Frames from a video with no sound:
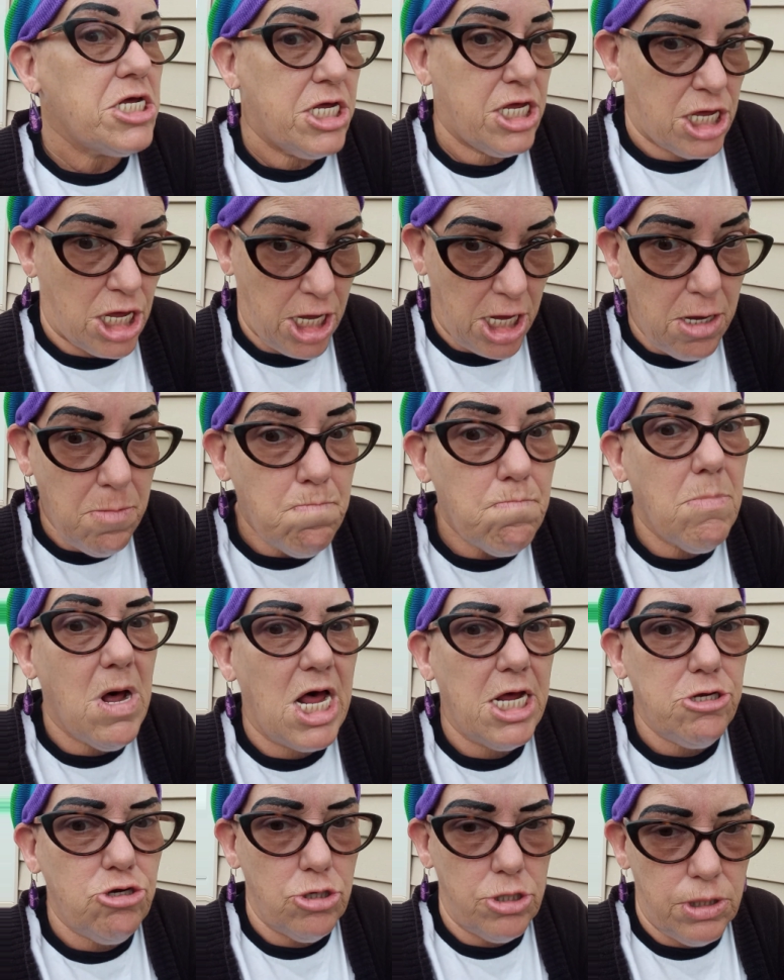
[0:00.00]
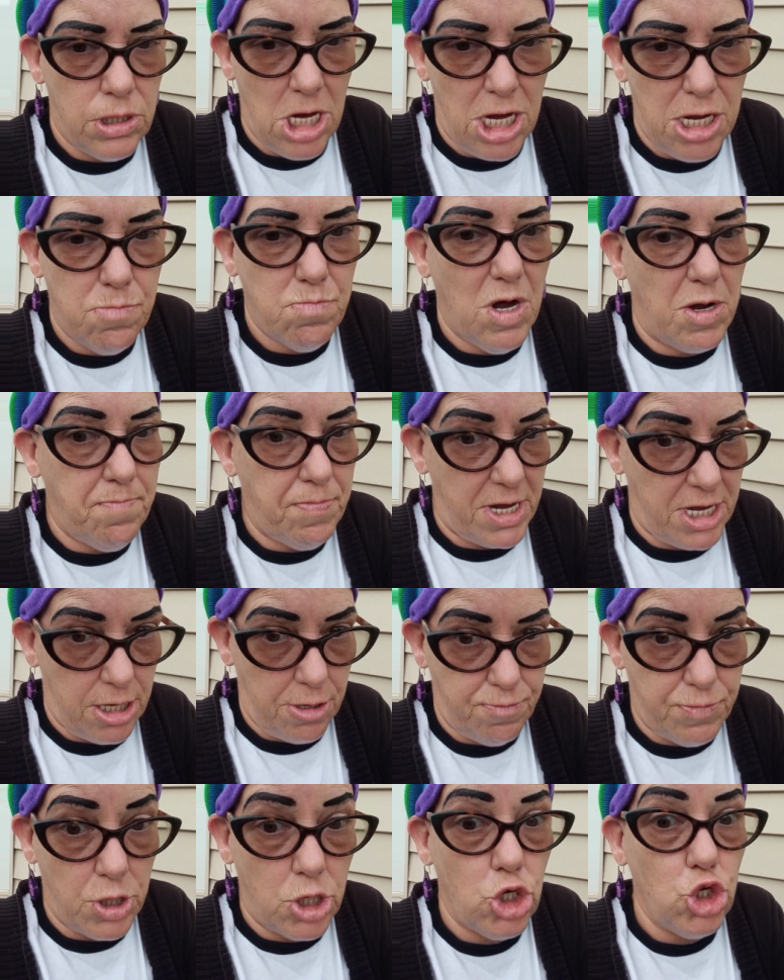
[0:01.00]
Keep my good name up out
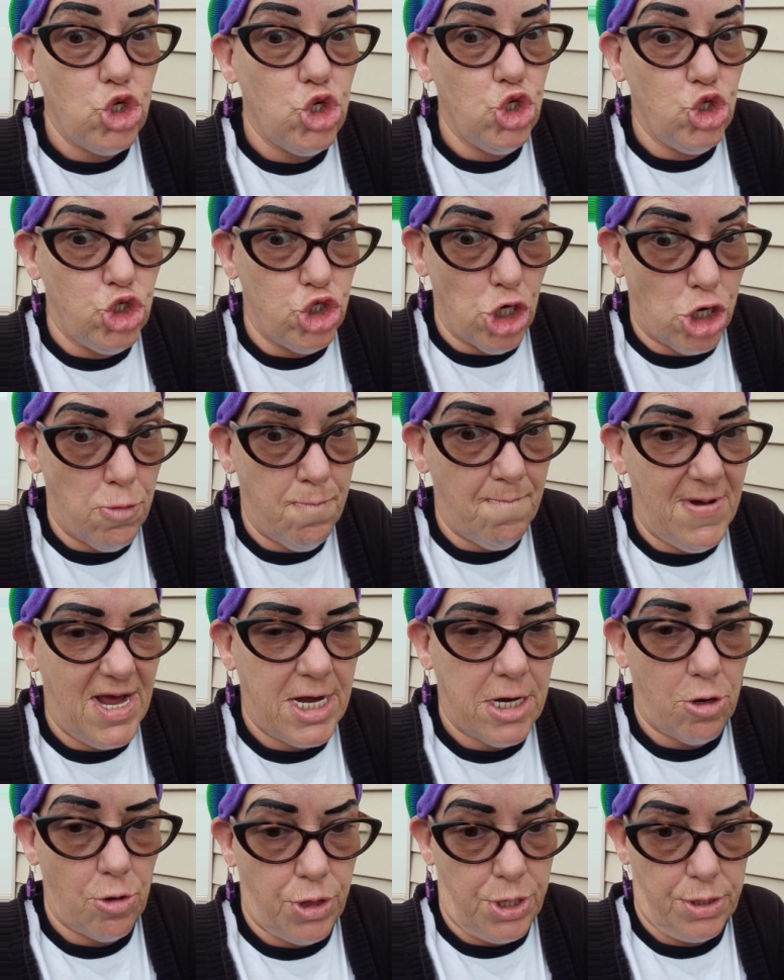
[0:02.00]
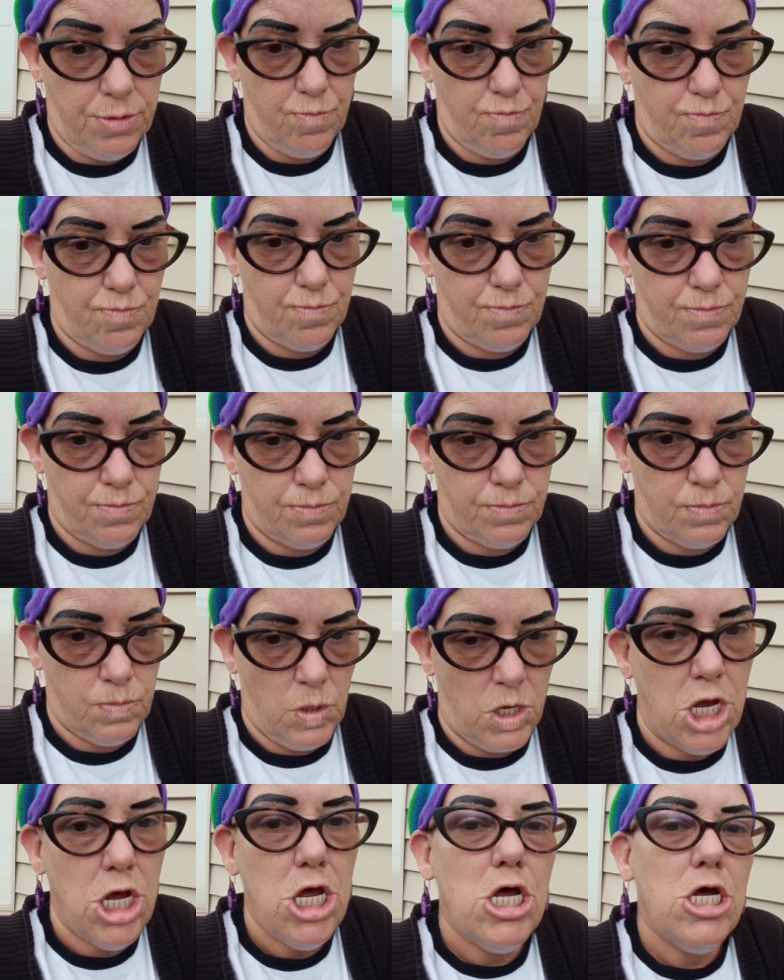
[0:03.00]
of your mouth.
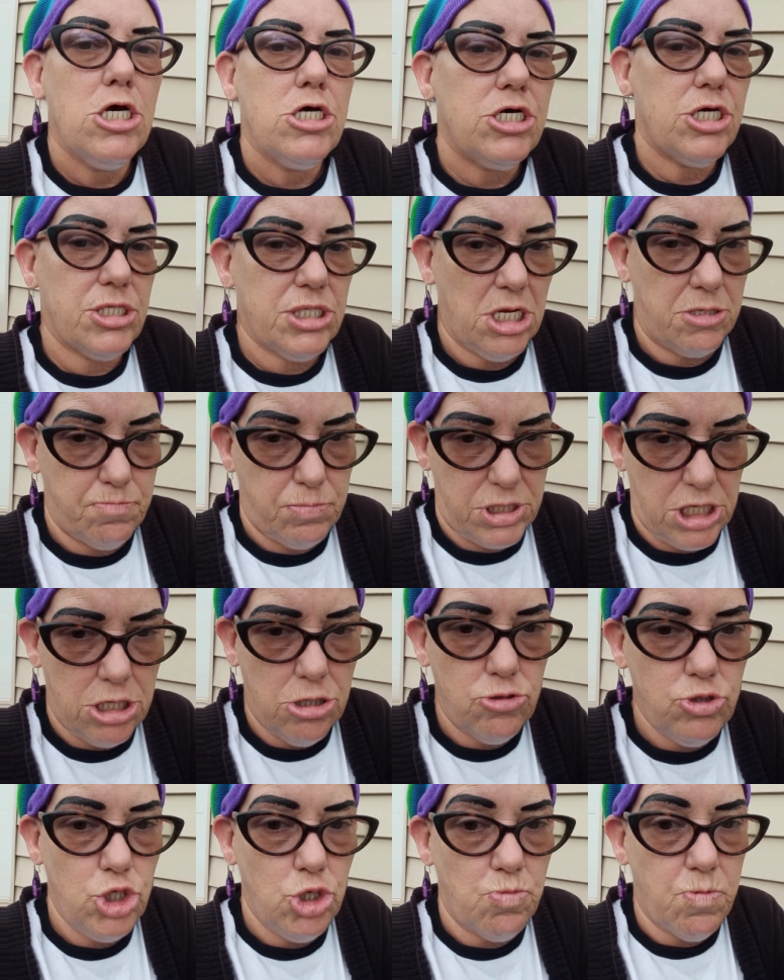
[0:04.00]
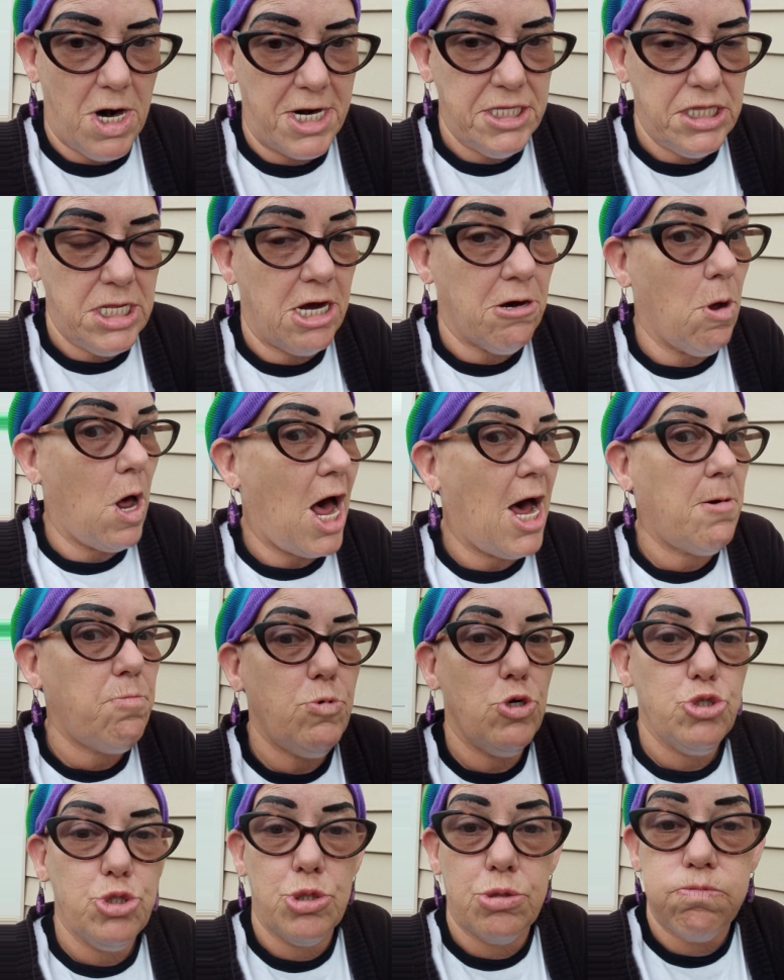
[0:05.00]
Because I'm telling you right now, I
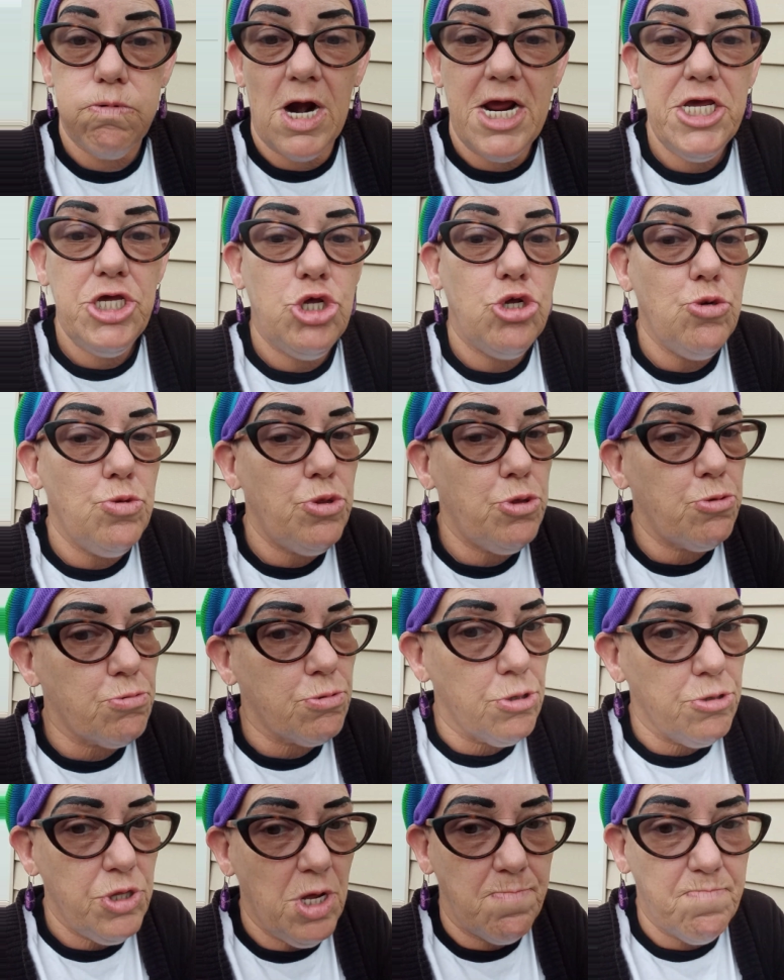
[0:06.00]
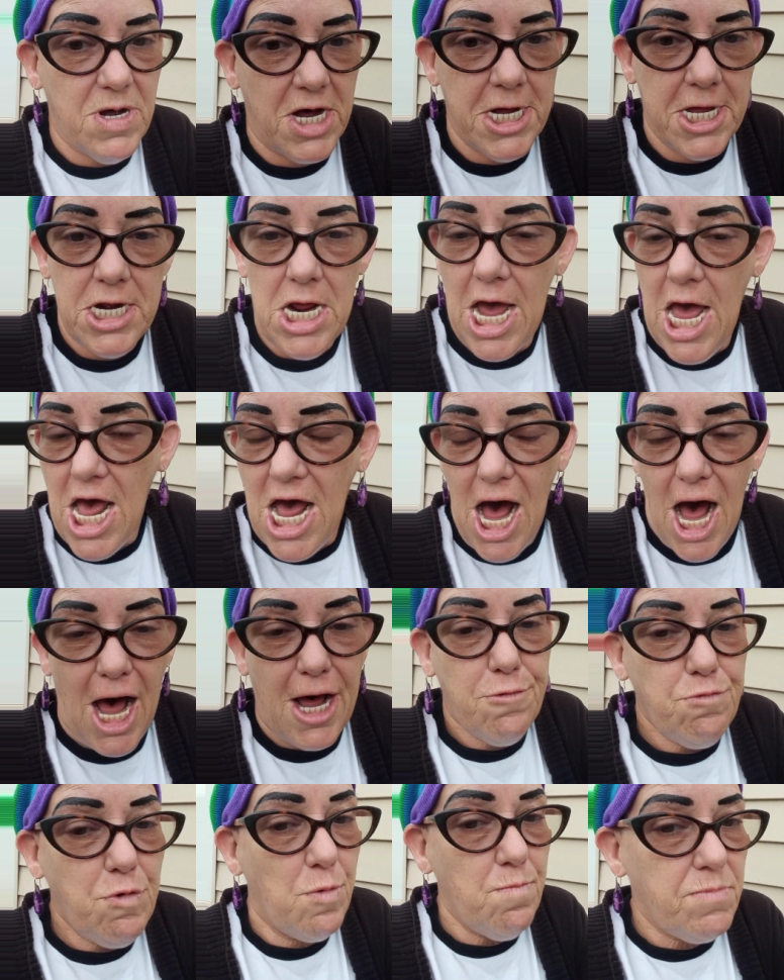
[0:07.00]
will drag you through the mud.
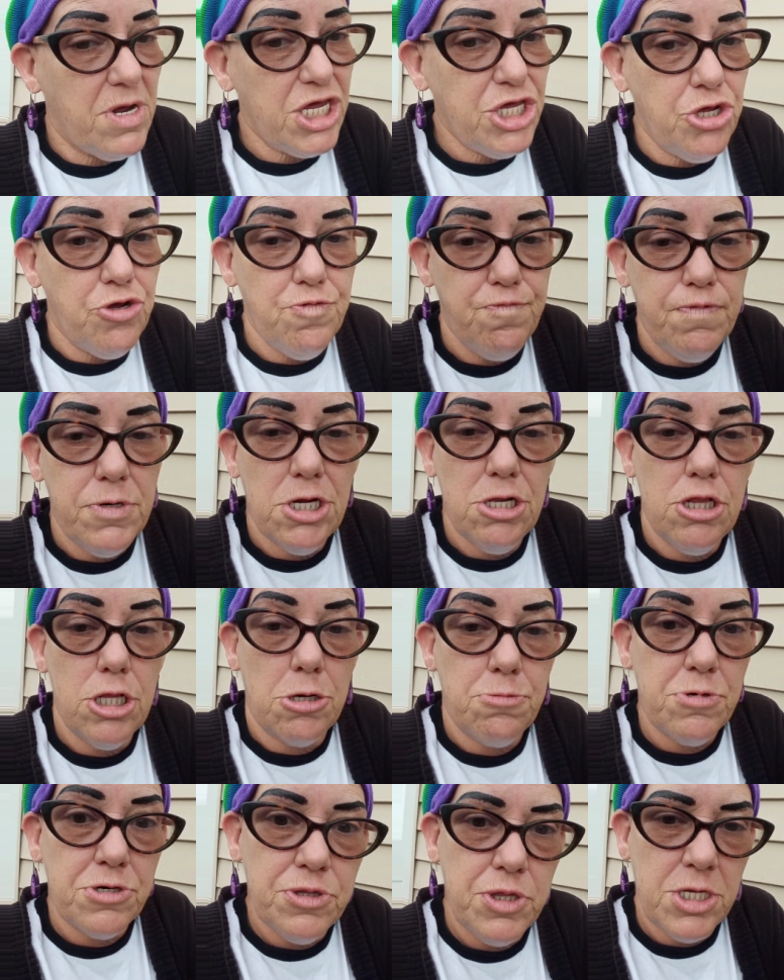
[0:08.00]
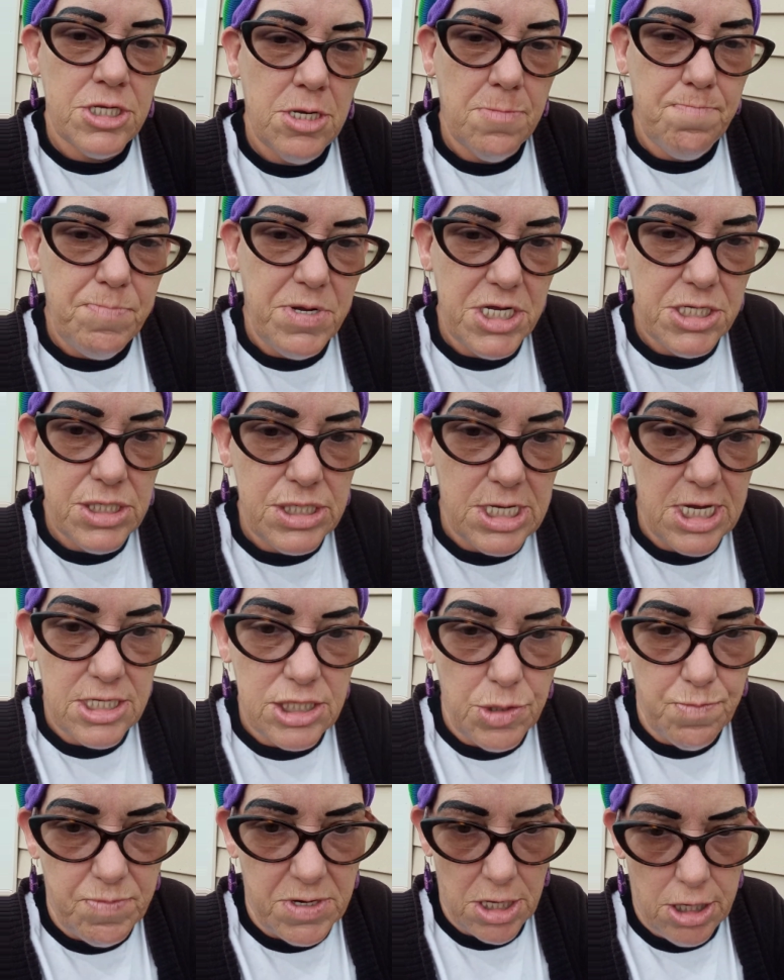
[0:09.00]
I will make you feel lower than the piss
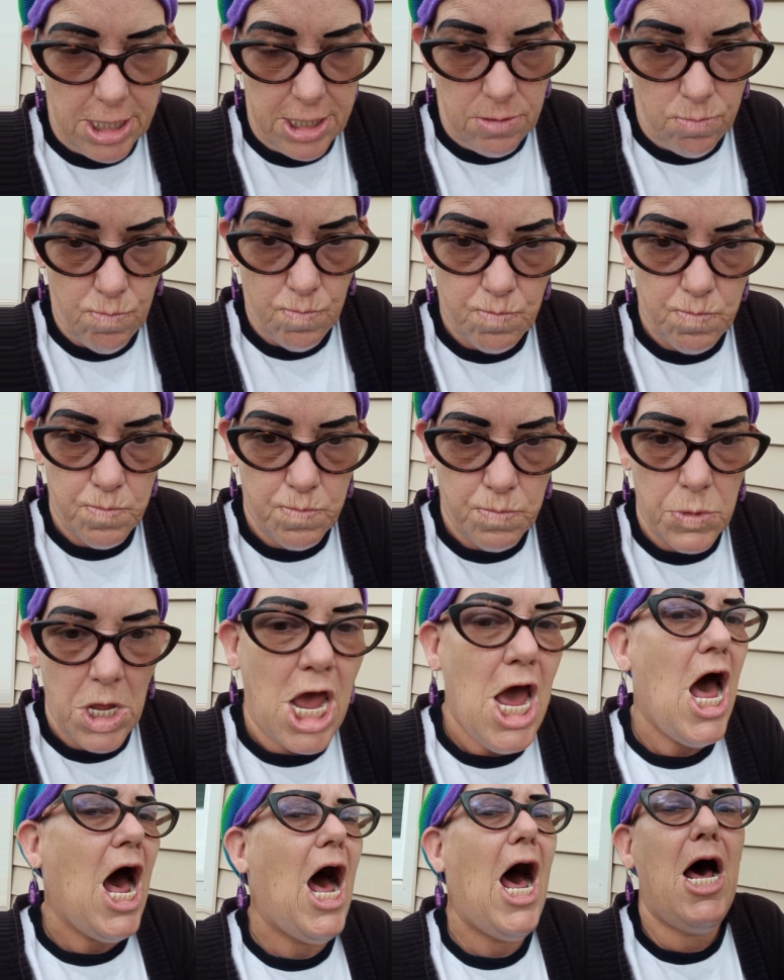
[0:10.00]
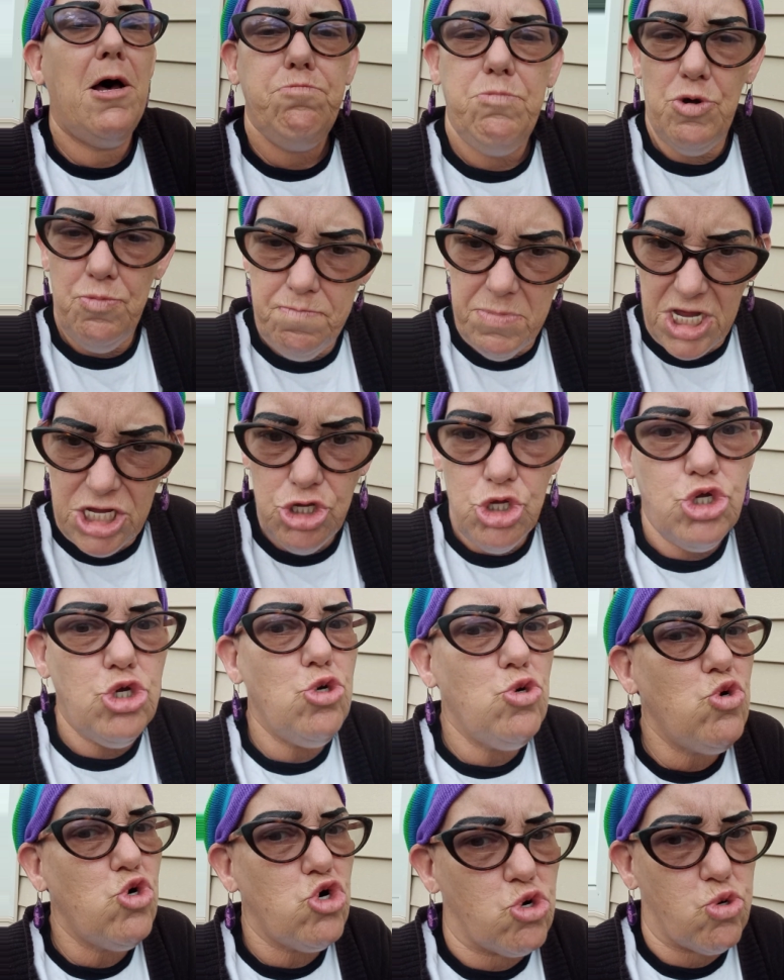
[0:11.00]
ants belly. I will make
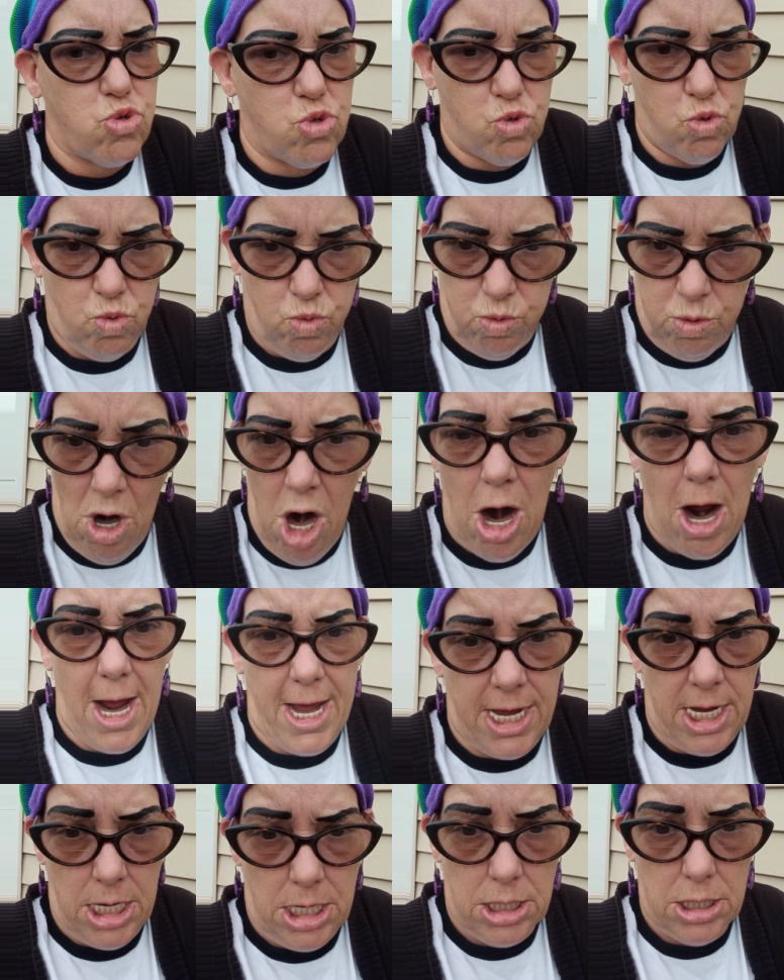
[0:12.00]
you cry.